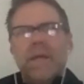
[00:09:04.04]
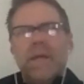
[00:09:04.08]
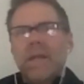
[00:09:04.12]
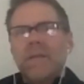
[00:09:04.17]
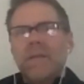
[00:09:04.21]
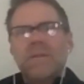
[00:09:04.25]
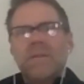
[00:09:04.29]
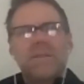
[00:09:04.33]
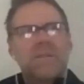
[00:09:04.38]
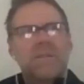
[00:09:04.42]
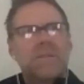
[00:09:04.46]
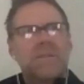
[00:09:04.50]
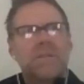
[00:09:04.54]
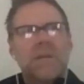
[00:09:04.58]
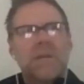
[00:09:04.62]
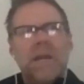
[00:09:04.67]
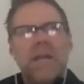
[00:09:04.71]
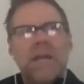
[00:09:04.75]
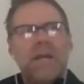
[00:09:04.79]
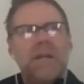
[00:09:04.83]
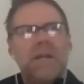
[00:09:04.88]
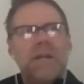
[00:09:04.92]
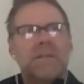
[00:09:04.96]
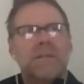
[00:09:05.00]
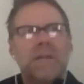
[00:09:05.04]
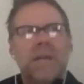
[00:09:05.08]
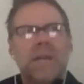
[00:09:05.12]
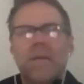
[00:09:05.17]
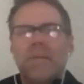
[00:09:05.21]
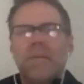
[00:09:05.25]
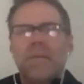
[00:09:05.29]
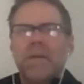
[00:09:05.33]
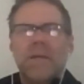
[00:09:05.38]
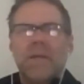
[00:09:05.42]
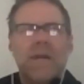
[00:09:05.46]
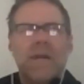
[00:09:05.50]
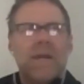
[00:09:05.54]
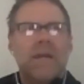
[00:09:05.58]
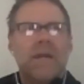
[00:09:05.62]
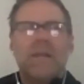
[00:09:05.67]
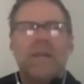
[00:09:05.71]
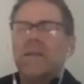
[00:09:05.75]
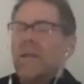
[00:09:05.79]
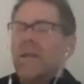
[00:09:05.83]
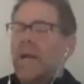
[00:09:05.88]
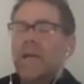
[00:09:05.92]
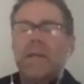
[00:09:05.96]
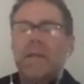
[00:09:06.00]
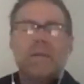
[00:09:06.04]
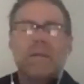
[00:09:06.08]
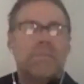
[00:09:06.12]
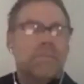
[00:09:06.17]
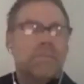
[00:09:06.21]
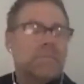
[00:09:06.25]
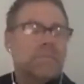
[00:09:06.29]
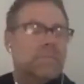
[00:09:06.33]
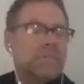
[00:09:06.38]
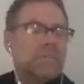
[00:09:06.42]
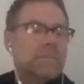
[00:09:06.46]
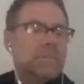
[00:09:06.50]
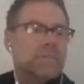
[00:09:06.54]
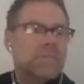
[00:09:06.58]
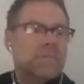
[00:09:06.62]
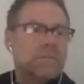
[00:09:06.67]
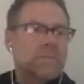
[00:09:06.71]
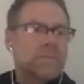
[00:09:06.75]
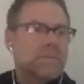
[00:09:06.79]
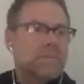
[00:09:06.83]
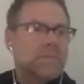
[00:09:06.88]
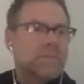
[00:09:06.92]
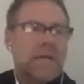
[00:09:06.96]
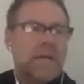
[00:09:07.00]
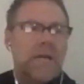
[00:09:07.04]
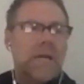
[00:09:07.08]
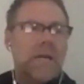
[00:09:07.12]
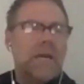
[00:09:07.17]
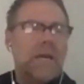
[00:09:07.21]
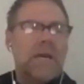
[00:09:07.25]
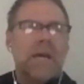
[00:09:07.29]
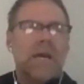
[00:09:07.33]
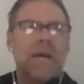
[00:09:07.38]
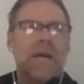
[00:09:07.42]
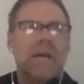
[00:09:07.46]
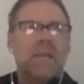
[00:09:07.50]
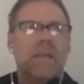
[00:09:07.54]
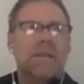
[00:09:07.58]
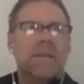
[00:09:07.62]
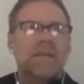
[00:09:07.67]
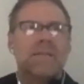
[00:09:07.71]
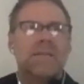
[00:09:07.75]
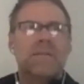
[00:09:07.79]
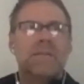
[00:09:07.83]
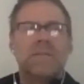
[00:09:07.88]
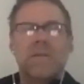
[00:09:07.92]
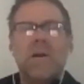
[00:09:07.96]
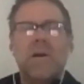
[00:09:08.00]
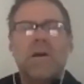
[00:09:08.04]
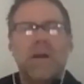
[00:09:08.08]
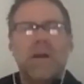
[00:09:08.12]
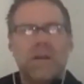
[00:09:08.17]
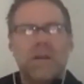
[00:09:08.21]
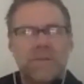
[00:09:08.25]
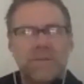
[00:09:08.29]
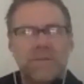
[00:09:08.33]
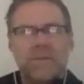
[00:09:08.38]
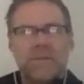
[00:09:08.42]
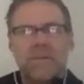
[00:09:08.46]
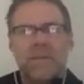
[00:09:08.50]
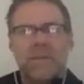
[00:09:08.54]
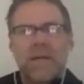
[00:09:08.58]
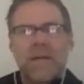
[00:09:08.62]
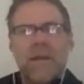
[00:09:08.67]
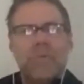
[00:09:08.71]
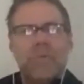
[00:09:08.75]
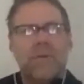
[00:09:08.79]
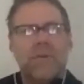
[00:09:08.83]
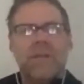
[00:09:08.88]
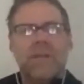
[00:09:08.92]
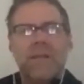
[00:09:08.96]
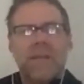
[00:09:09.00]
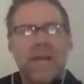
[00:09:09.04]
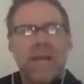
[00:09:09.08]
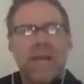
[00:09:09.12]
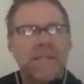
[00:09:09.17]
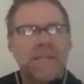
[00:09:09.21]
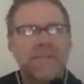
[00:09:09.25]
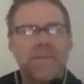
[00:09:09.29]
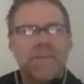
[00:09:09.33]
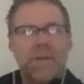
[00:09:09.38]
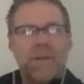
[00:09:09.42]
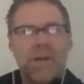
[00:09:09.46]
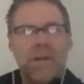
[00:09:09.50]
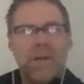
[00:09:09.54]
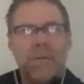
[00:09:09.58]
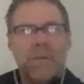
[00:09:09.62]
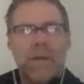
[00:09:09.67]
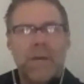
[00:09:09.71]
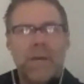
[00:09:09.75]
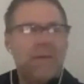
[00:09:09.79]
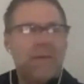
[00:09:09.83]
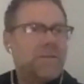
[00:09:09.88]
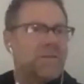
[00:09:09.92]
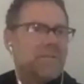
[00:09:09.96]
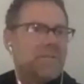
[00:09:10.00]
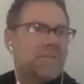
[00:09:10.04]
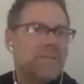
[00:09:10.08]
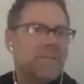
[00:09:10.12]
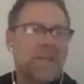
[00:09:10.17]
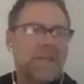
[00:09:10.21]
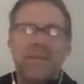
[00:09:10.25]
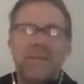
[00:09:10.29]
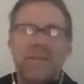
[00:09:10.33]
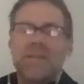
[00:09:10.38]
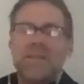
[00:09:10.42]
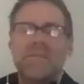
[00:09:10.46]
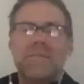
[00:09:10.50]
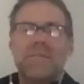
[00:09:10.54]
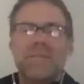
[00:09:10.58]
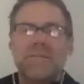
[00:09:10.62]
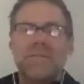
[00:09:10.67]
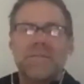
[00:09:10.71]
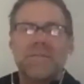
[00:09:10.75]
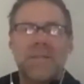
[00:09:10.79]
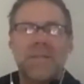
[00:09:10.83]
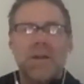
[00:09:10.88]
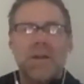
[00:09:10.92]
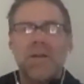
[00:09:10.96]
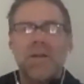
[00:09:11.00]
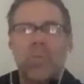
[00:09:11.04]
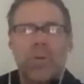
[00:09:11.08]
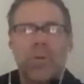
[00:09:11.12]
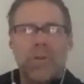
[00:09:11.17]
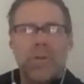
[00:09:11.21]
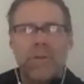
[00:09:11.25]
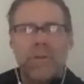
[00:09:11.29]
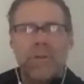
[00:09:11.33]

I just cried out to God, my God, I need, I, I this sucks. I really didn't ask for help. I was just saying this is terrible.